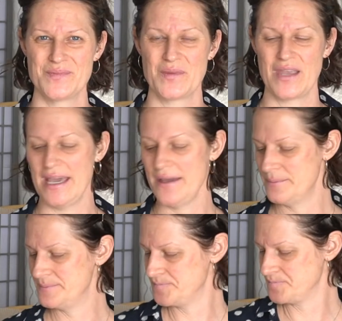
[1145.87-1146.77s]
Okay,
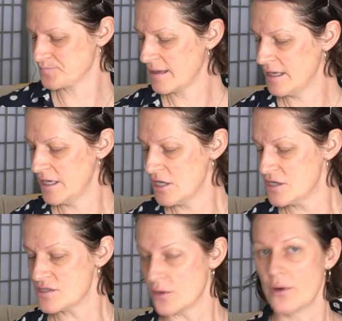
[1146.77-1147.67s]

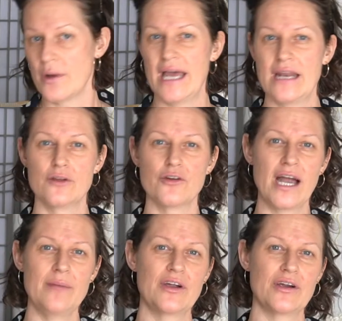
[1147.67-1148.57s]
so go ahead and
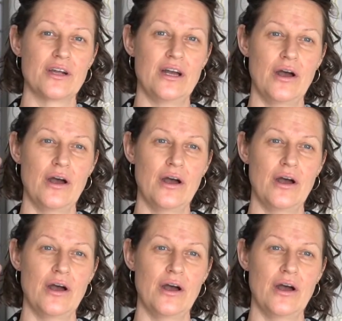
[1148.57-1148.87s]
grab your